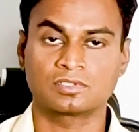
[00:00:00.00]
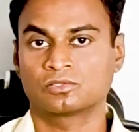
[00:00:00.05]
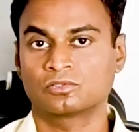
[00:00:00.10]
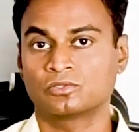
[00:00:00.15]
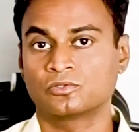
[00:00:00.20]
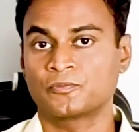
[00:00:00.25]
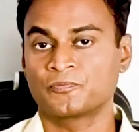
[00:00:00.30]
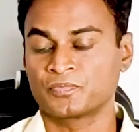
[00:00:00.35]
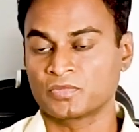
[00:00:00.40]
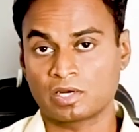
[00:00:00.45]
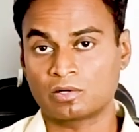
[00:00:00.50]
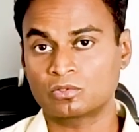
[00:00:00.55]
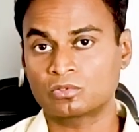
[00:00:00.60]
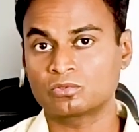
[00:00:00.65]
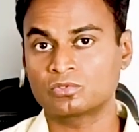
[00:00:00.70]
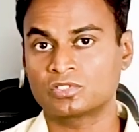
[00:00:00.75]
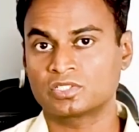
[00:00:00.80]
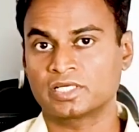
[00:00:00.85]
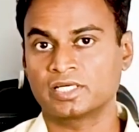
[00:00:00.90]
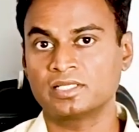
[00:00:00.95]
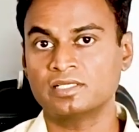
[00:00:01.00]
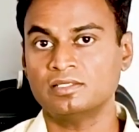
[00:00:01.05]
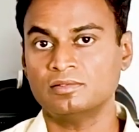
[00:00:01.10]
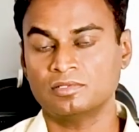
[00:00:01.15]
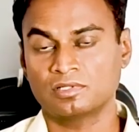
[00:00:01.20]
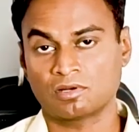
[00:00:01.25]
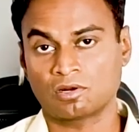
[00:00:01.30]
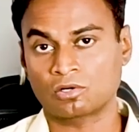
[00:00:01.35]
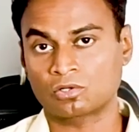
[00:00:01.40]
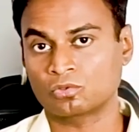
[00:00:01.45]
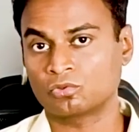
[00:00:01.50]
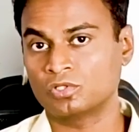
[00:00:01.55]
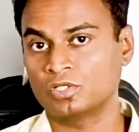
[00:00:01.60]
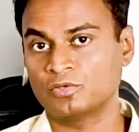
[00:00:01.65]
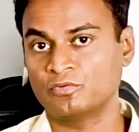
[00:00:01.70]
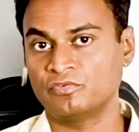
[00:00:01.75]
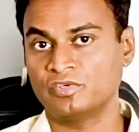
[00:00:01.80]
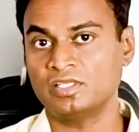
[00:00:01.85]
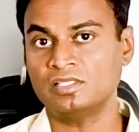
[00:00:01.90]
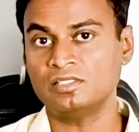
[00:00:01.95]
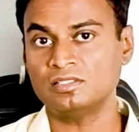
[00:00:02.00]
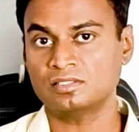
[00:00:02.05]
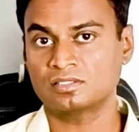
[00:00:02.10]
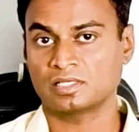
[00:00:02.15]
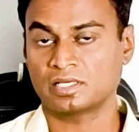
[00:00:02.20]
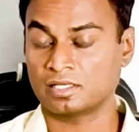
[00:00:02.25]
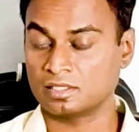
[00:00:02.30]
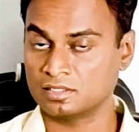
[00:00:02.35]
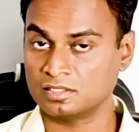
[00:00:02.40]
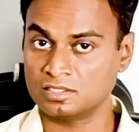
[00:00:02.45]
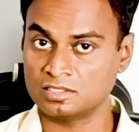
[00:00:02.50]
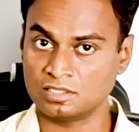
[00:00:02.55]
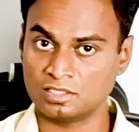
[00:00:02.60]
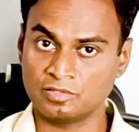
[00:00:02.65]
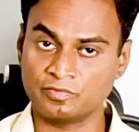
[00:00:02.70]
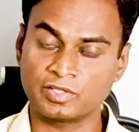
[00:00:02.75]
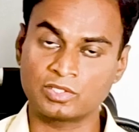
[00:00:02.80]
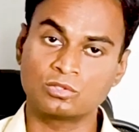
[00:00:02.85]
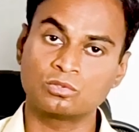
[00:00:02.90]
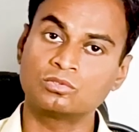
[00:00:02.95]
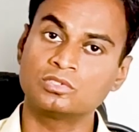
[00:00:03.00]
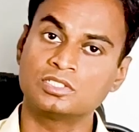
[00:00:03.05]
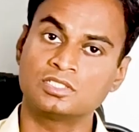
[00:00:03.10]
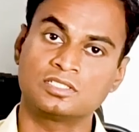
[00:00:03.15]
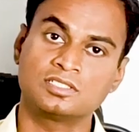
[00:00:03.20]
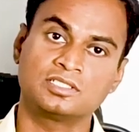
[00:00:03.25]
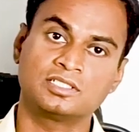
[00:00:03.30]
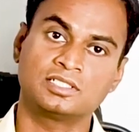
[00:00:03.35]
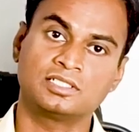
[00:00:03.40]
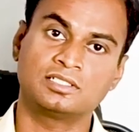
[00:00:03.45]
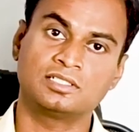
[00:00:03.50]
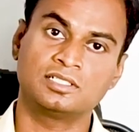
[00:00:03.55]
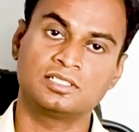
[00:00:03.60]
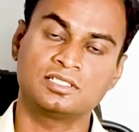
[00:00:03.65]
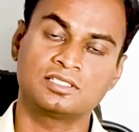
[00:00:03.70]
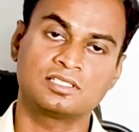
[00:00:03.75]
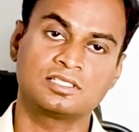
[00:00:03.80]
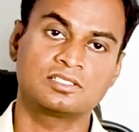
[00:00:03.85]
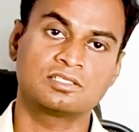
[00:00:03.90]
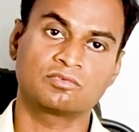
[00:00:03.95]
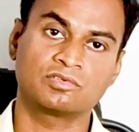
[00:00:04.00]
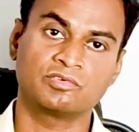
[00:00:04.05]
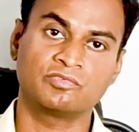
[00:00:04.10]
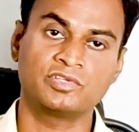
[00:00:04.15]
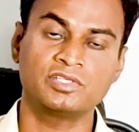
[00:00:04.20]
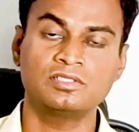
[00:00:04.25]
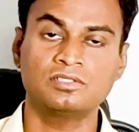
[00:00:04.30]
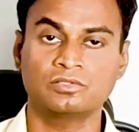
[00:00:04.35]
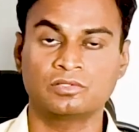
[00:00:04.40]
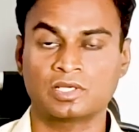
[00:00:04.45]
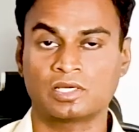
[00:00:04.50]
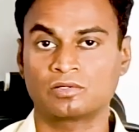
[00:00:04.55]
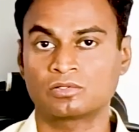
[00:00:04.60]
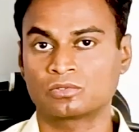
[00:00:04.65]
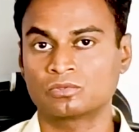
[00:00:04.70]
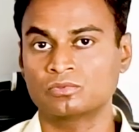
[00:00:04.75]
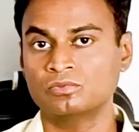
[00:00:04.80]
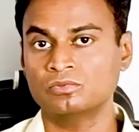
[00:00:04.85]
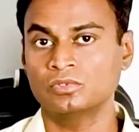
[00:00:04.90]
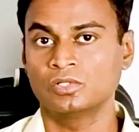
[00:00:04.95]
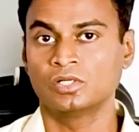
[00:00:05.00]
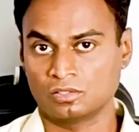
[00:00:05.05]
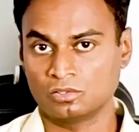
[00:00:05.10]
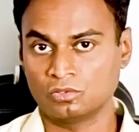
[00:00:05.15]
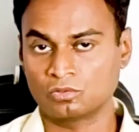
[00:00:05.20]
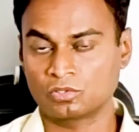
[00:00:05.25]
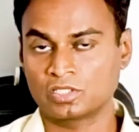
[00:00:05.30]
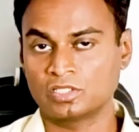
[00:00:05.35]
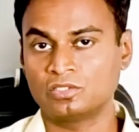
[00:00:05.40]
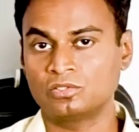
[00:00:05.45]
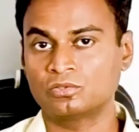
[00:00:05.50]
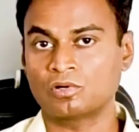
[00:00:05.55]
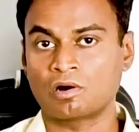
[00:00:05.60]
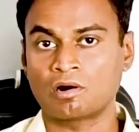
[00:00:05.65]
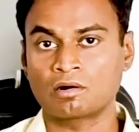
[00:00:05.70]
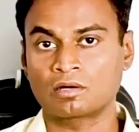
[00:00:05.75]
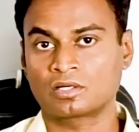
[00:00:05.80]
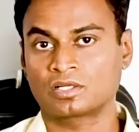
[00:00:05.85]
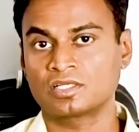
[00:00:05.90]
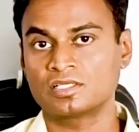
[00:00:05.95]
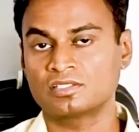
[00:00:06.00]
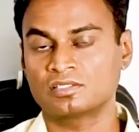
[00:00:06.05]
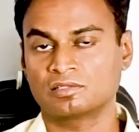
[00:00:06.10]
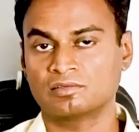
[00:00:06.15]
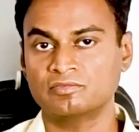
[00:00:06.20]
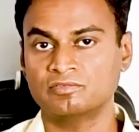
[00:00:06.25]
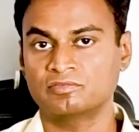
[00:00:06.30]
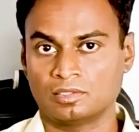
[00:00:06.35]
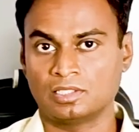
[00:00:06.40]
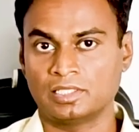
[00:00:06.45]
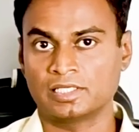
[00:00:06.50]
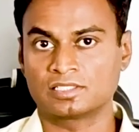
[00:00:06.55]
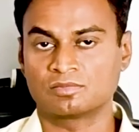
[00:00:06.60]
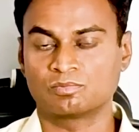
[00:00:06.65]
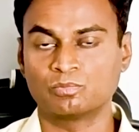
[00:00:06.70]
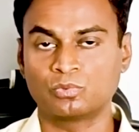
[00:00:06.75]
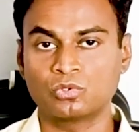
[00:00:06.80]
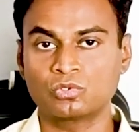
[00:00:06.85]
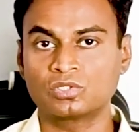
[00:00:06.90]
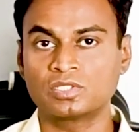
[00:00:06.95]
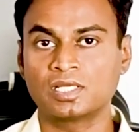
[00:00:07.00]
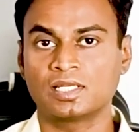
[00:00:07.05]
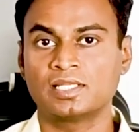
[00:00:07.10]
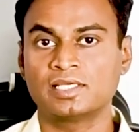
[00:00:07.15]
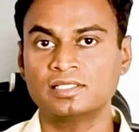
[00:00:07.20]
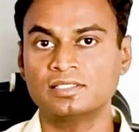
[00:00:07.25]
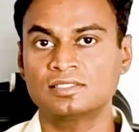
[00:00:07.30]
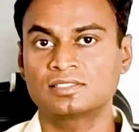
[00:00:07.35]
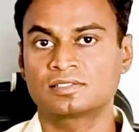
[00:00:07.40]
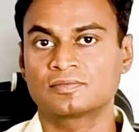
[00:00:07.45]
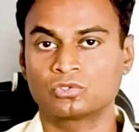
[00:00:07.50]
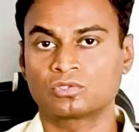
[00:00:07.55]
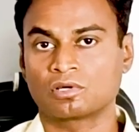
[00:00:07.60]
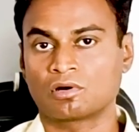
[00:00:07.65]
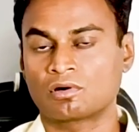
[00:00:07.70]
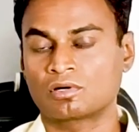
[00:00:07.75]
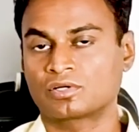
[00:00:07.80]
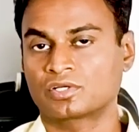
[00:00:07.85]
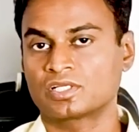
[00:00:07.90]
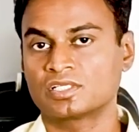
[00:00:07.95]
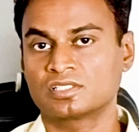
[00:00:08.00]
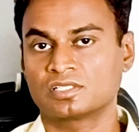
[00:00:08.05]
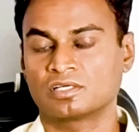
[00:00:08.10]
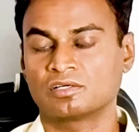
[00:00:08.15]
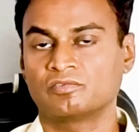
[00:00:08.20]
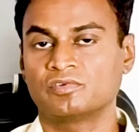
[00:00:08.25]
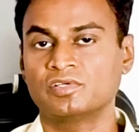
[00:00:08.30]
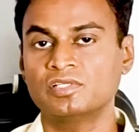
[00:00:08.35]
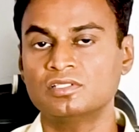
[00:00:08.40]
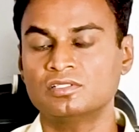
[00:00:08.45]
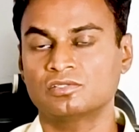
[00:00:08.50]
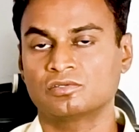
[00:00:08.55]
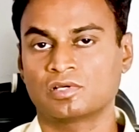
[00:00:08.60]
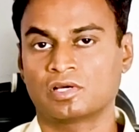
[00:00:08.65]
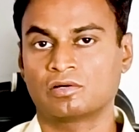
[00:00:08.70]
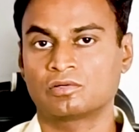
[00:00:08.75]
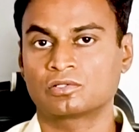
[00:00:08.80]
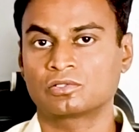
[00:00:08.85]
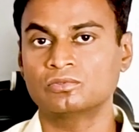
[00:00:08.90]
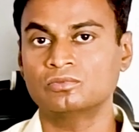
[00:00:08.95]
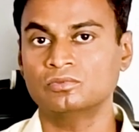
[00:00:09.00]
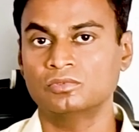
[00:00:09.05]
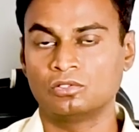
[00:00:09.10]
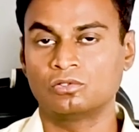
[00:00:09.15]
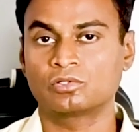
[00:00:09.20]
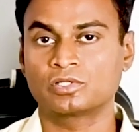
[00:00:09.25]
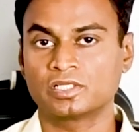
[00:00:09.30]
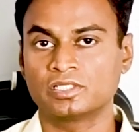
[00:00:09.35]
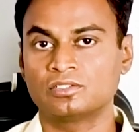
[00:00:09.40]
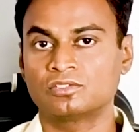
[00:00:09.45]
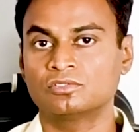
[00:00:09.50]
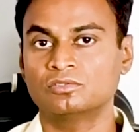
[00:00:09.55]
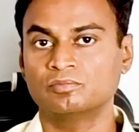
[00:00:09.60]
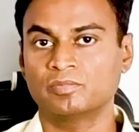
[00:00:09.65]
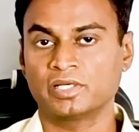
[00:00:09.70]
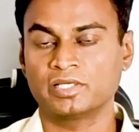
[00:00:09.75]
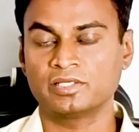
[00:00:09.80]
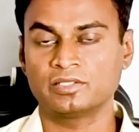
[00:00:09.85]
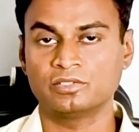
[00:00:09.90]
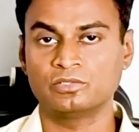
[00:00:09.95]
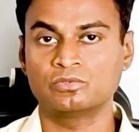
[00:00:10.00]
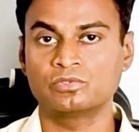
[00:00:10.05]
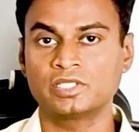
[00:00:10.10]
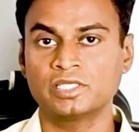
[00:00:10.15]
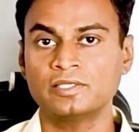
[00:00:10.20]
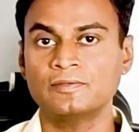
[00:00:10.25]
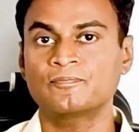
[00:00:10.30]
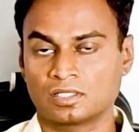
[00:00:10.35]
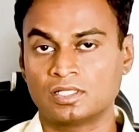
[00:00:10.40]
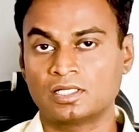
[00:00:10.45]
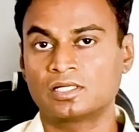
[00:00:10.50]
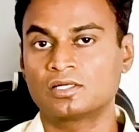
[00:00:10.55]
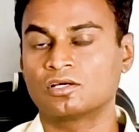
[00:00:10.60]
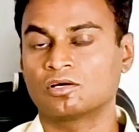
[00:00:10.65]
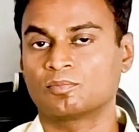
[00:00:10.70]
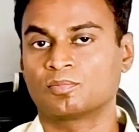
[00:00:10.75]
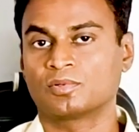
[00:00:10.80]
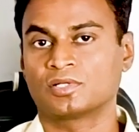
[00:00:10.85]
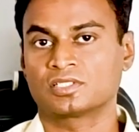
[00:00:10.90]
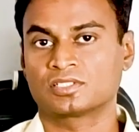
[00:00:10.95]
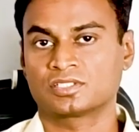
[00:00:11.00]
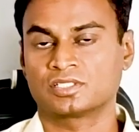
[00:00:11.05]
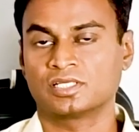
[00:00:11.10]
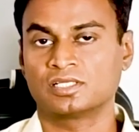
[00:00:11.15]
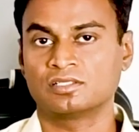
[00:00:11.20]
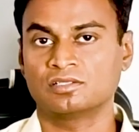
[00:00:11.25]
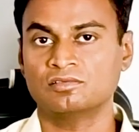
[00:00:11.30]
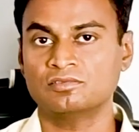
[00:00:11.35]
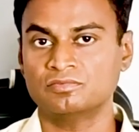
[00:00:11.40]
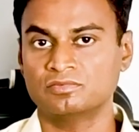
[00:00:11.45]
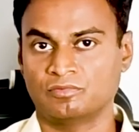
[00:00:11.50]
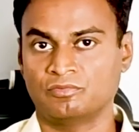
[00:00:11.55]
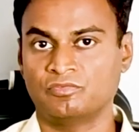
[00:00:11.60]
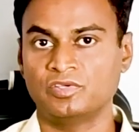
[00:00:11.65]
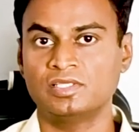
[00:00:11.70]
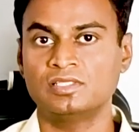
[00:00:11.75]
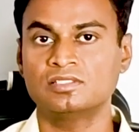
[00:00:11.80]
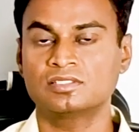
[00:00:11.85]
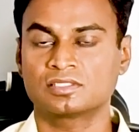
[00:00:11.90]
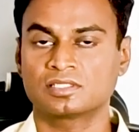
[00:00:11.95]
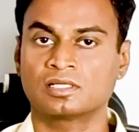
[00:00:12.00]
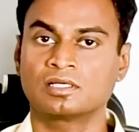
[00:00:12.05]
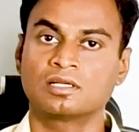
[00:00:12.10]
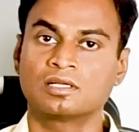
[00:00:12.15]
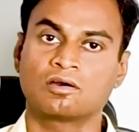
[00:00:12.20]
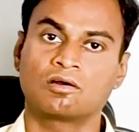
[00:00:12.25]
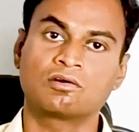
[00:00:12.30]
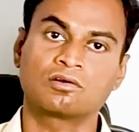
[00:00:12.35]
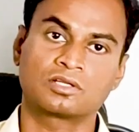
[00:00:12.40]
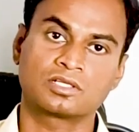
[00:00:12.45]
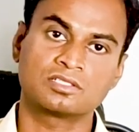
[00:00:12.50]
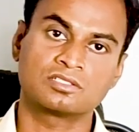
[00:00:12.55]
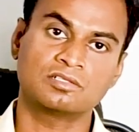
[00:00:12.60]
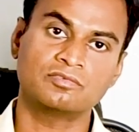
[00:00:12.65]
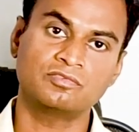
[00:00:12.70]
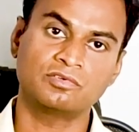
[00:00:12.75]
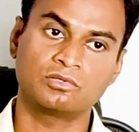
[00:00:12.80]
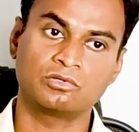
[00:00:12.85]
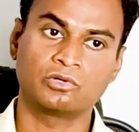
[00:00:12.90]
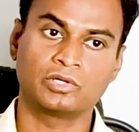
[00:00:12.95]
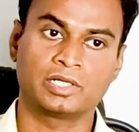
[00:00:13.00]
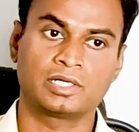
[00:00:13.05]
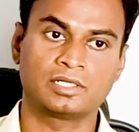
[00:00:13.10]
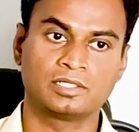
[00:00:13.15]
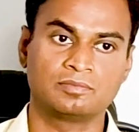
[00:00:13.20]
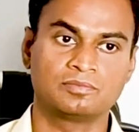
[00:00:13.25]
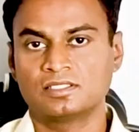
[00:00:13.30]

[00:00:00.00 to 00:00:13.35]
So you have to study not only veins, even though this is a disease of the veins, you have to look into arteries of legs, both arteries and veins, you have to look into by using color Doppler study of veins and arteries of lower limbs.